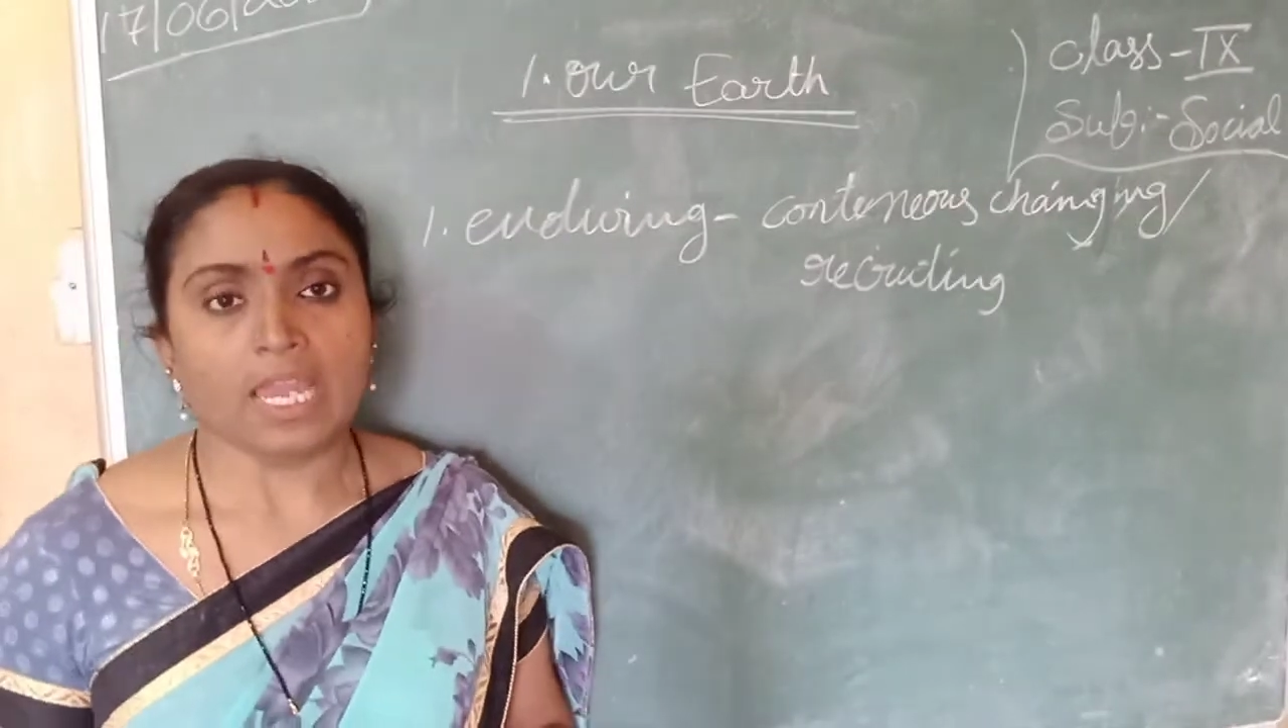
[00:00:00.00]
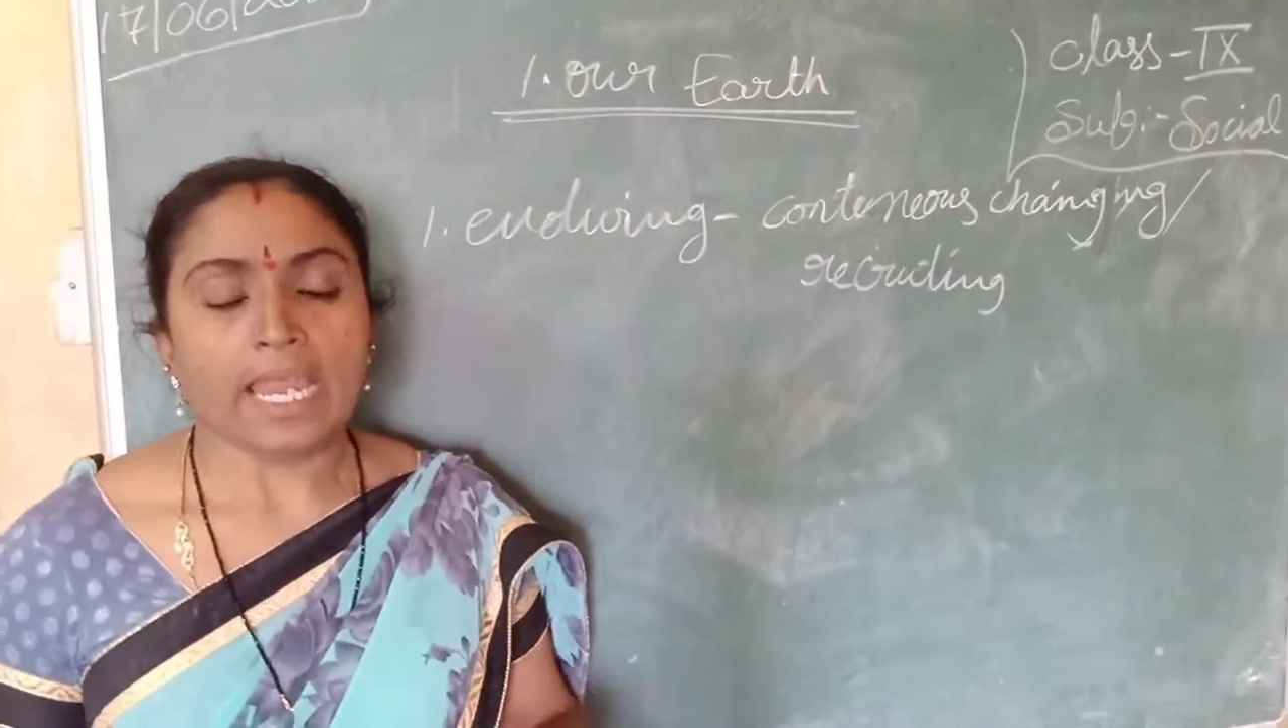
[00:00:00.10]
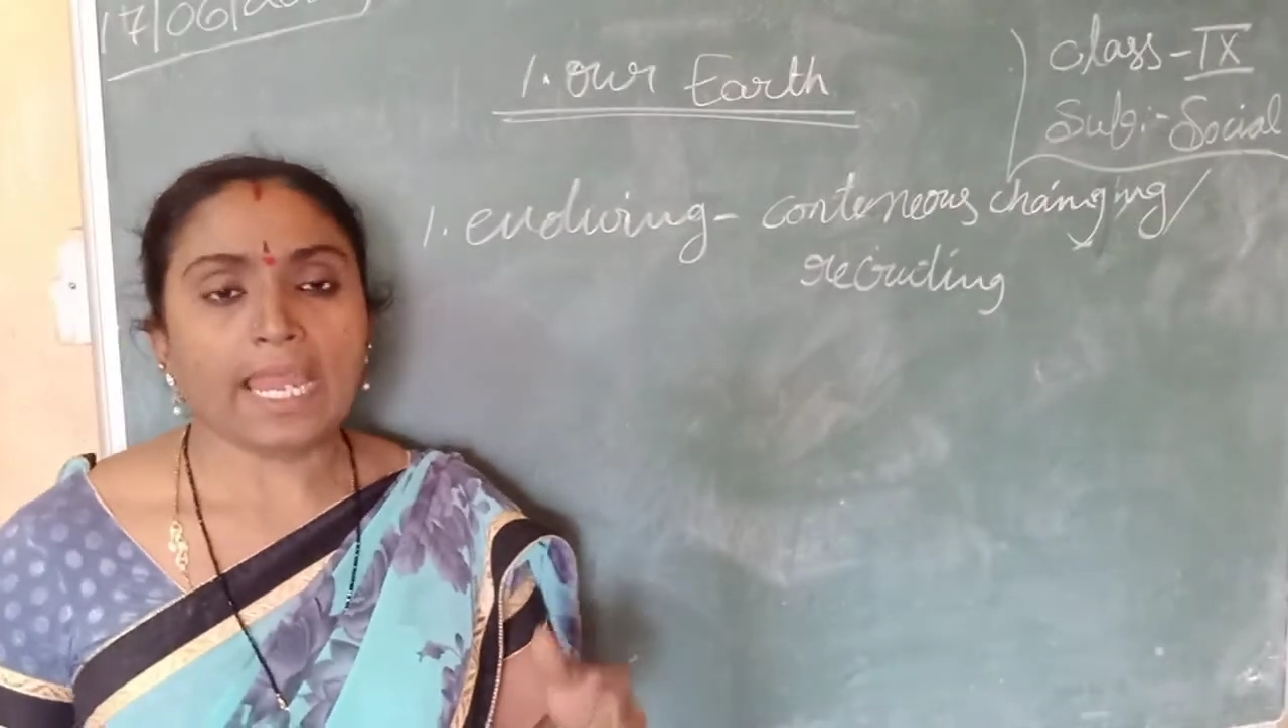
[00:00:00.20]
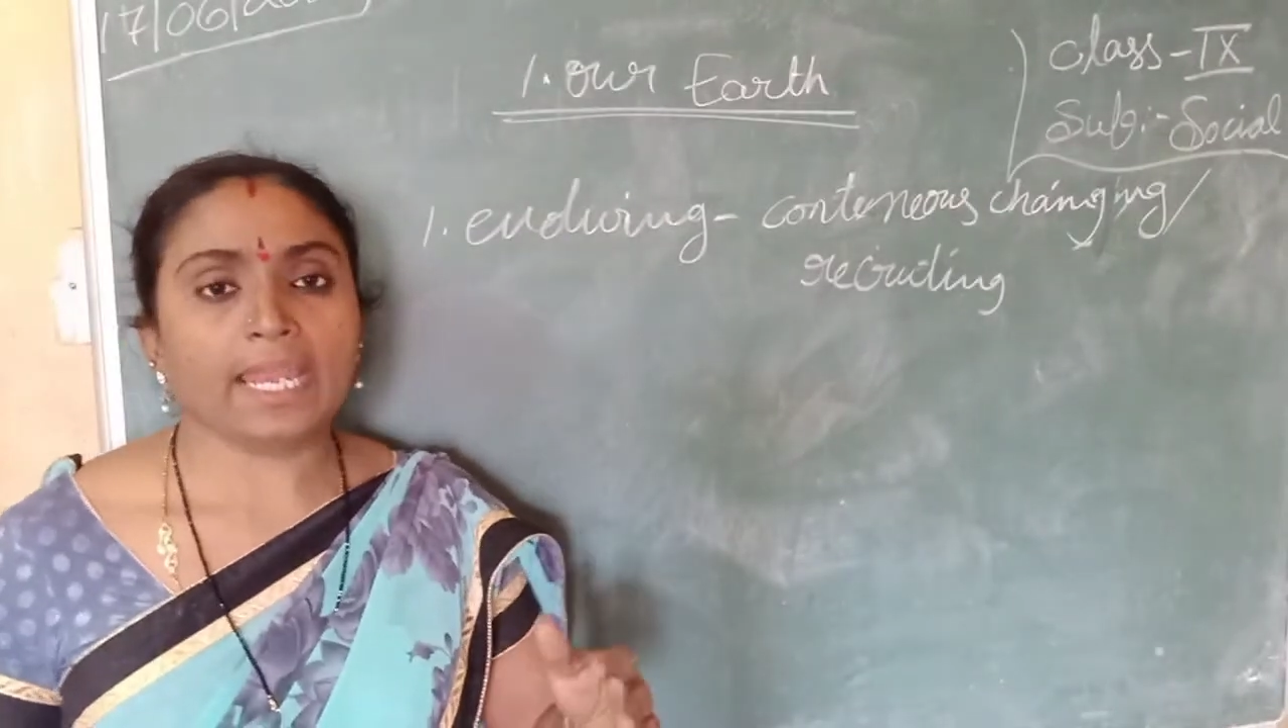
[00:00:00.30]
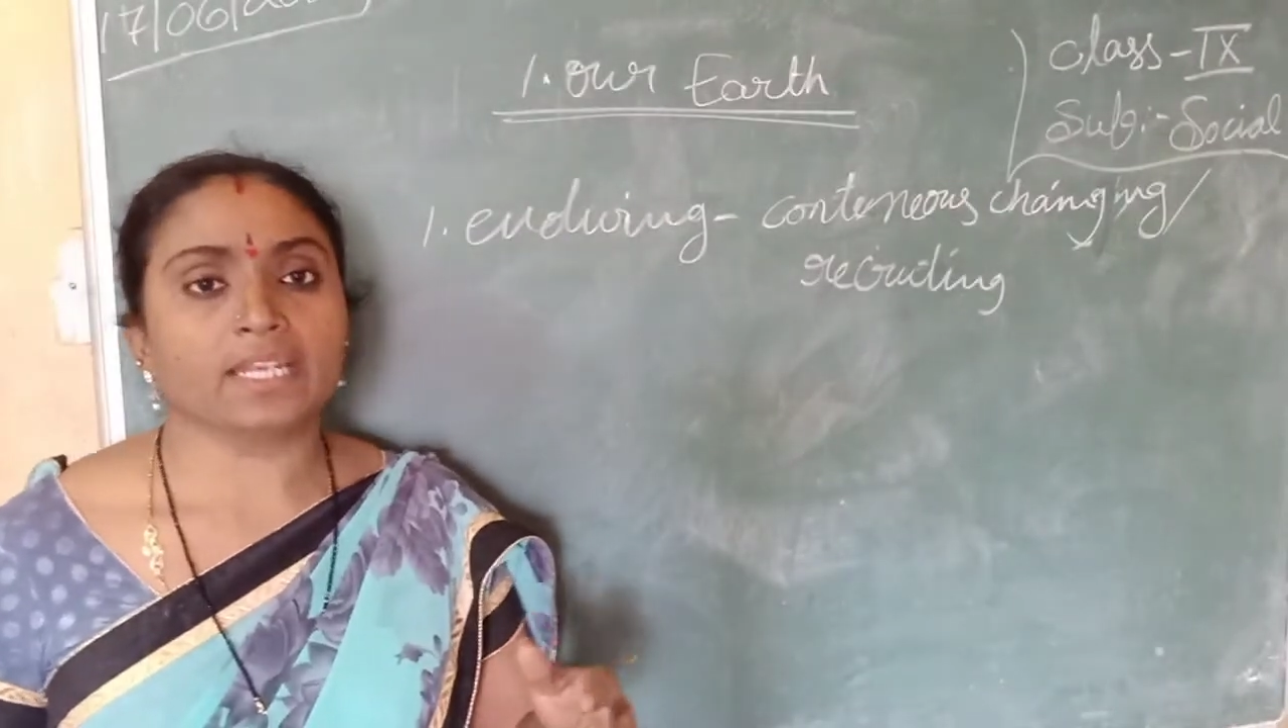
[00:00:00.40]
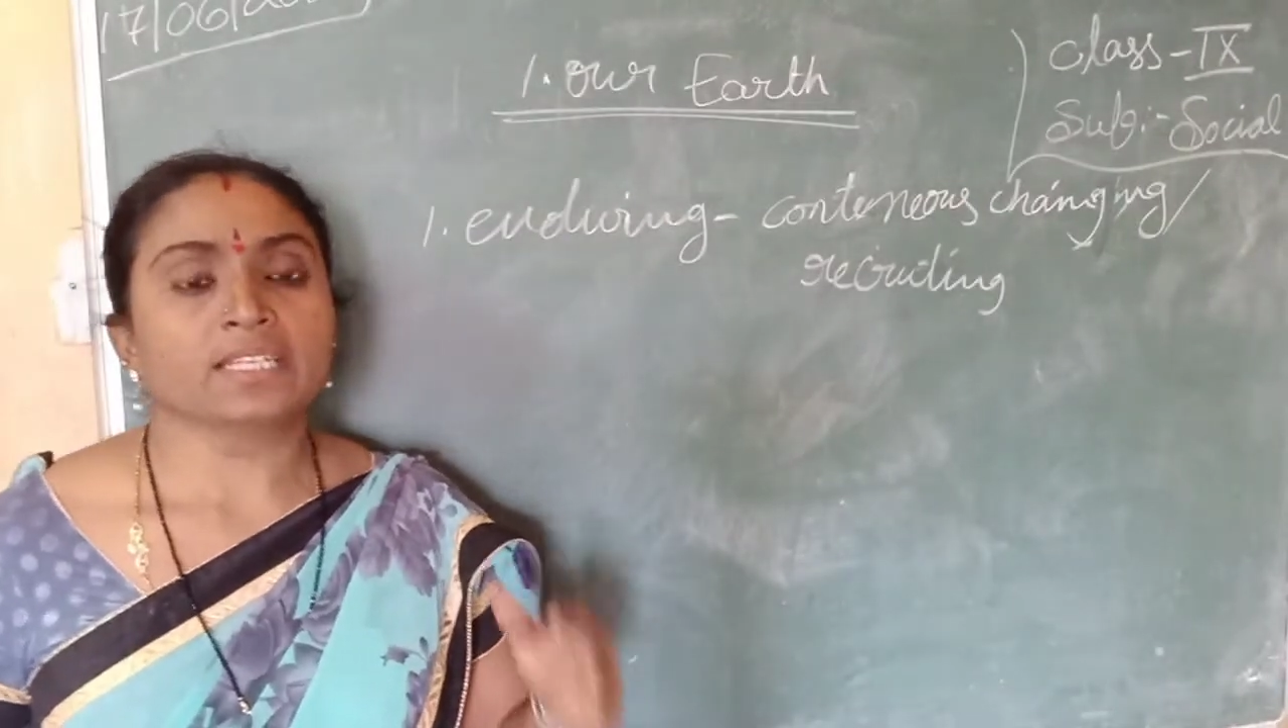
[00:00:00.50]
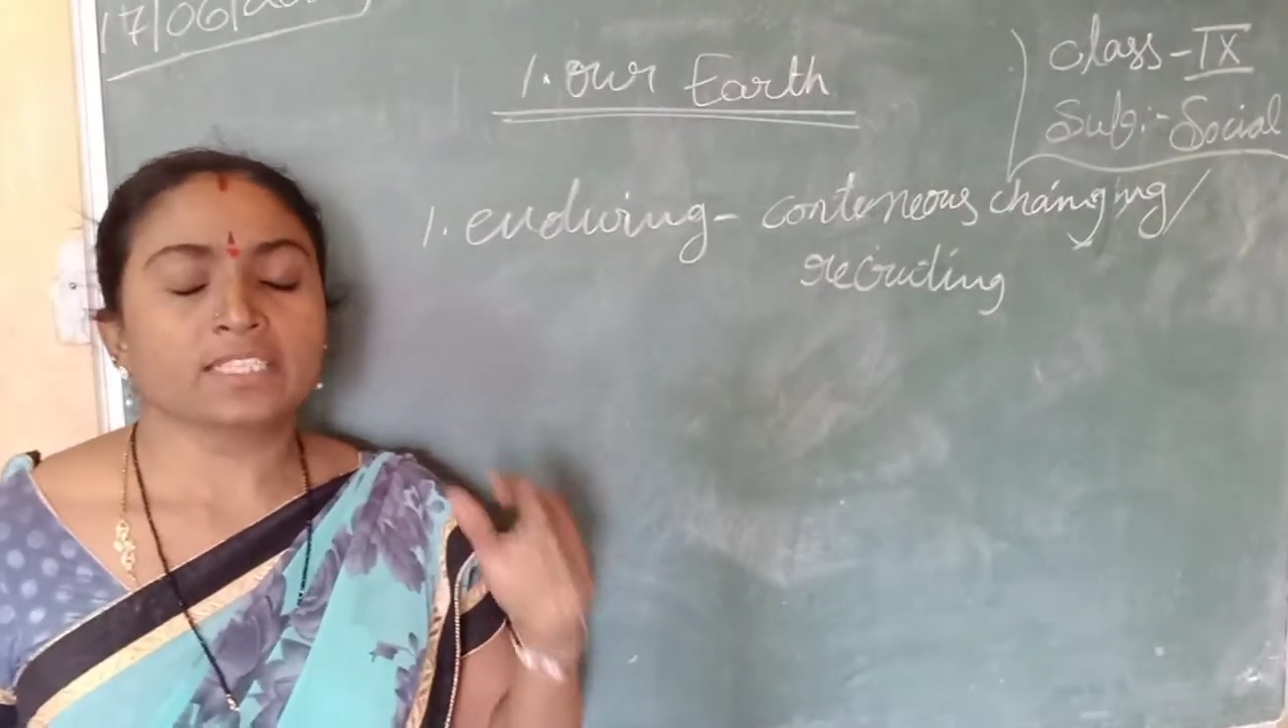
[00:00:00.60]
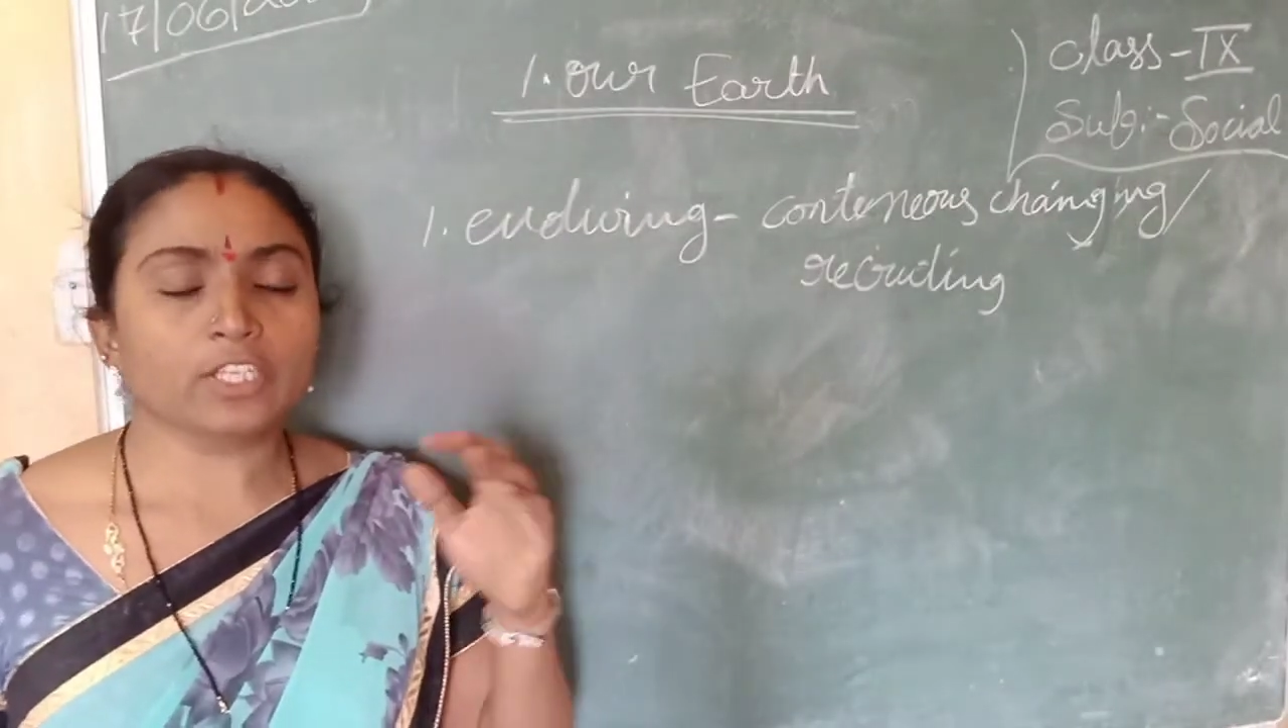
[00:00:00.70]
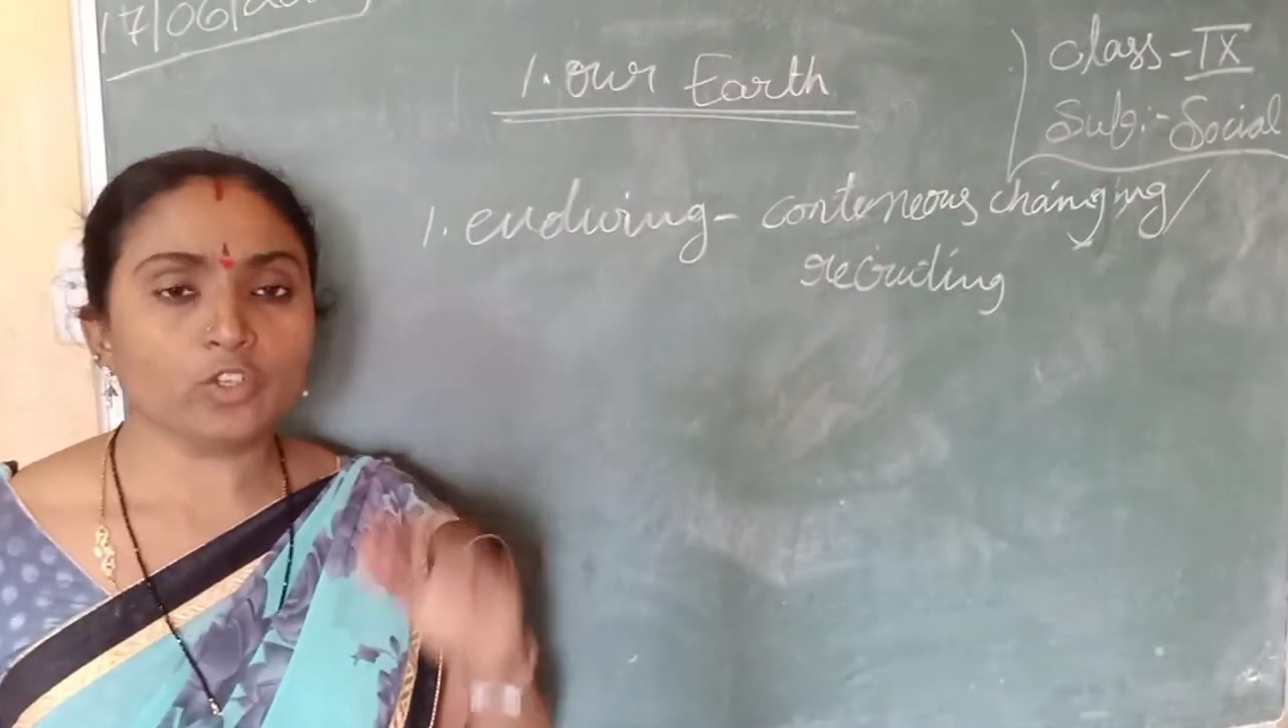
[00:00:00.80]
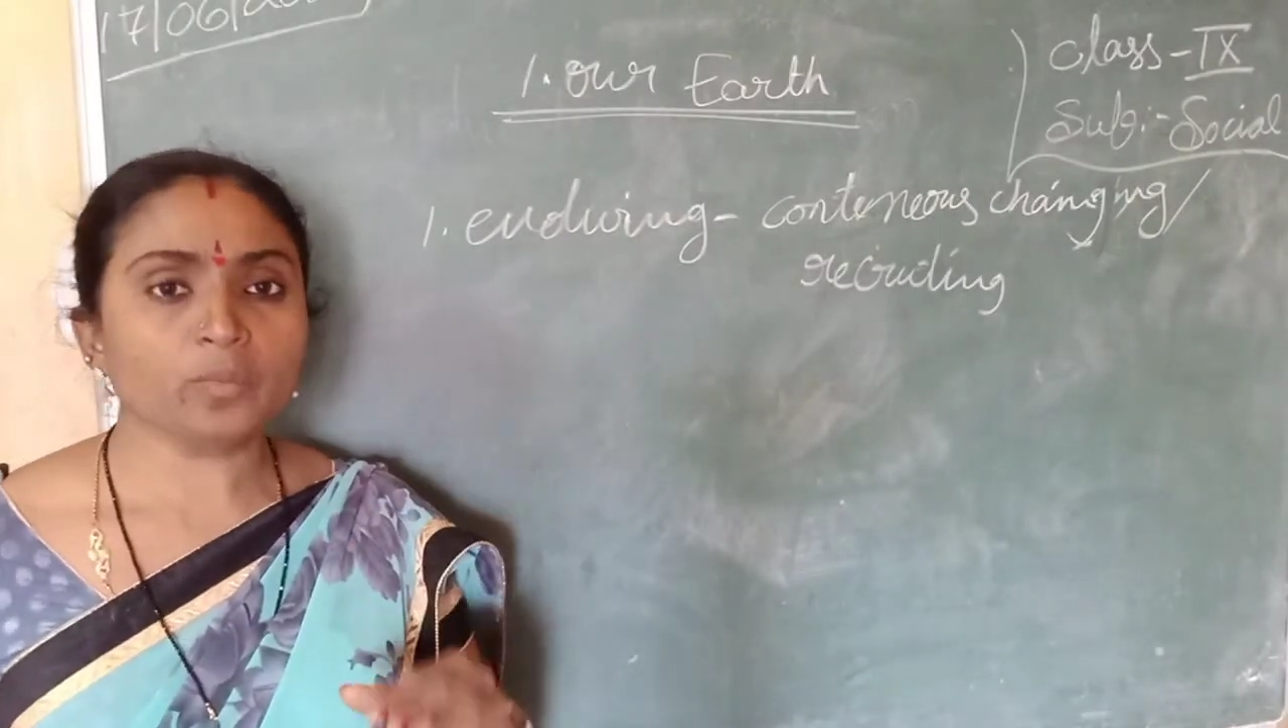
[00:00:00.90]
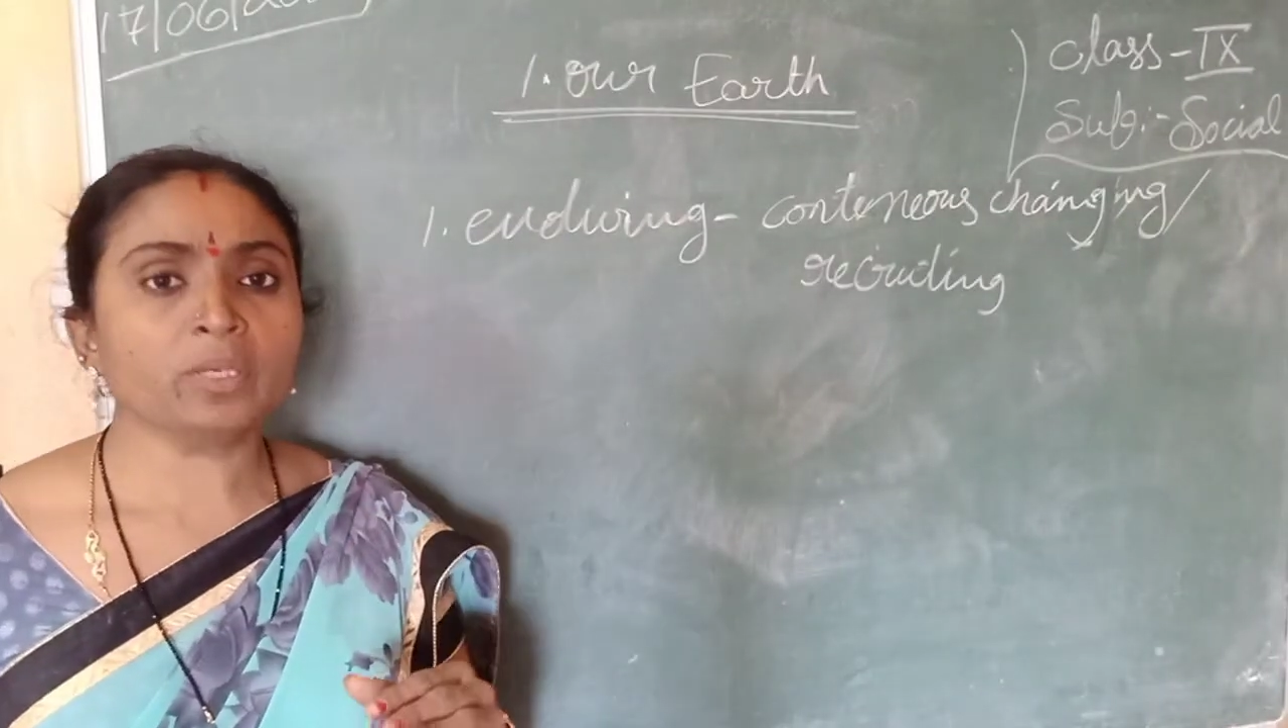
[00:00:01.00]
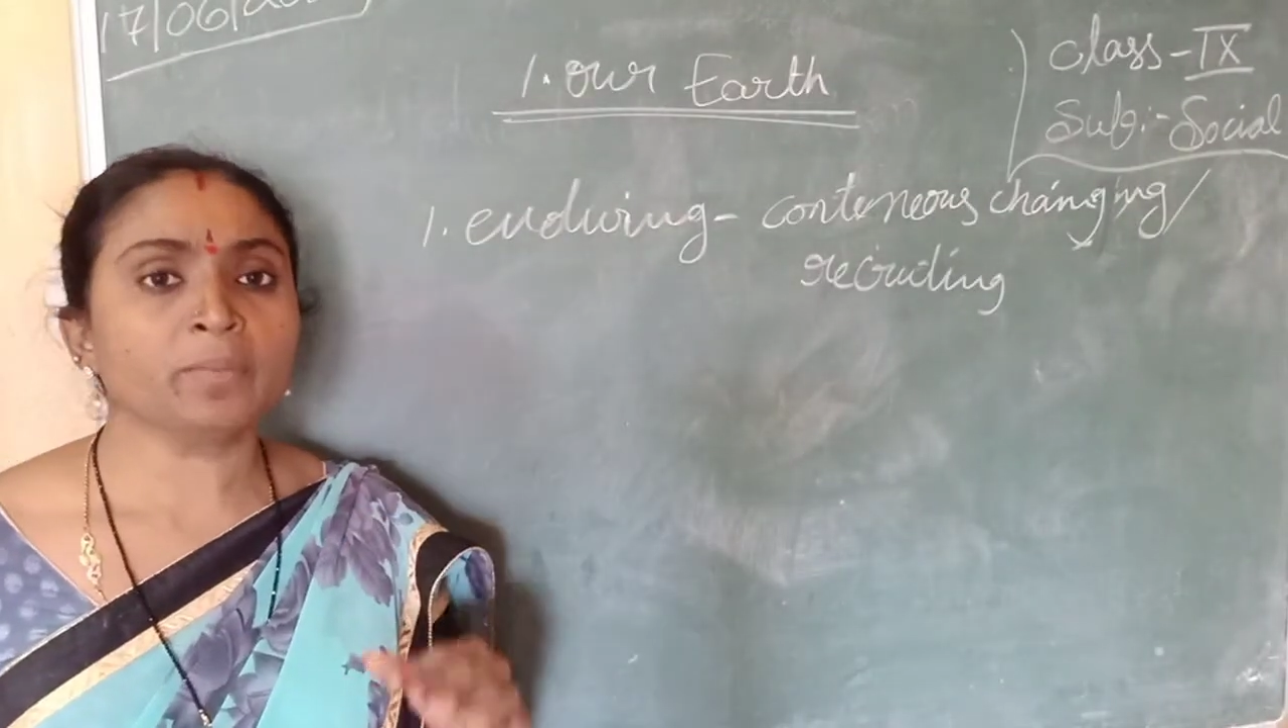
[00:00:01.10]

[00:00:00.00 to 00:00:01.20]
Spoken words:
And the human